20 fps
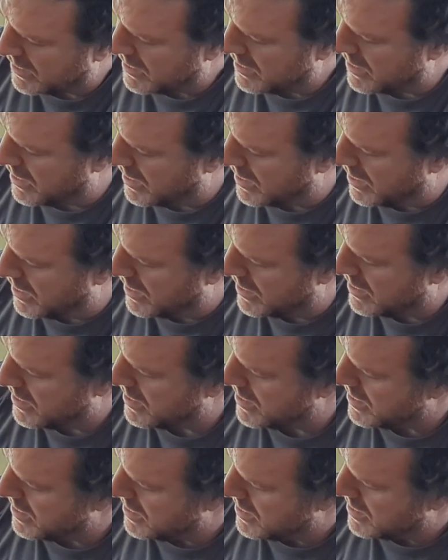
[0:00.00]
That
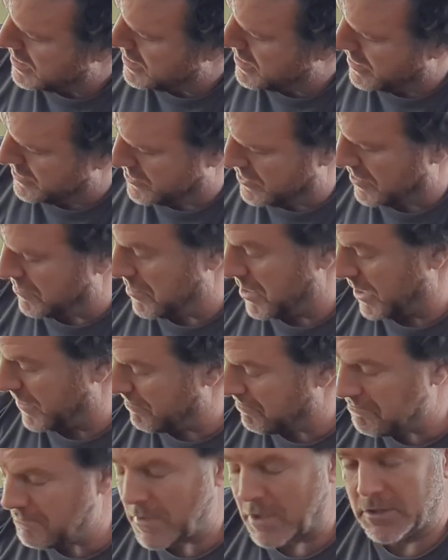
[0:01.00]
should be
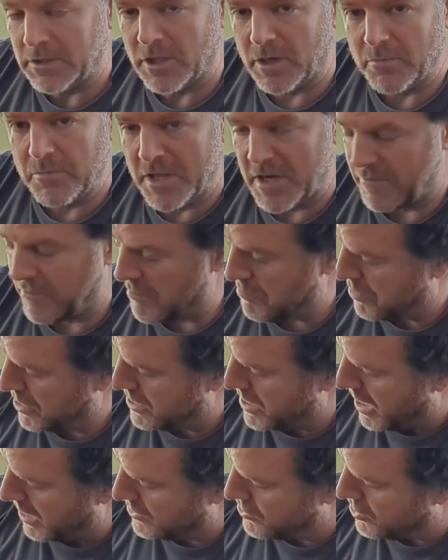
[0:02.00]
a little bit of a
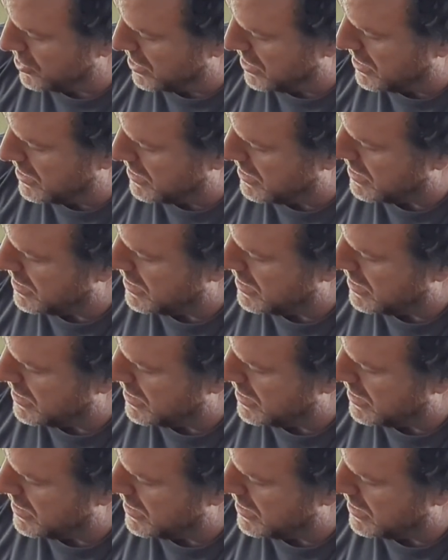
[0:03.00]
protection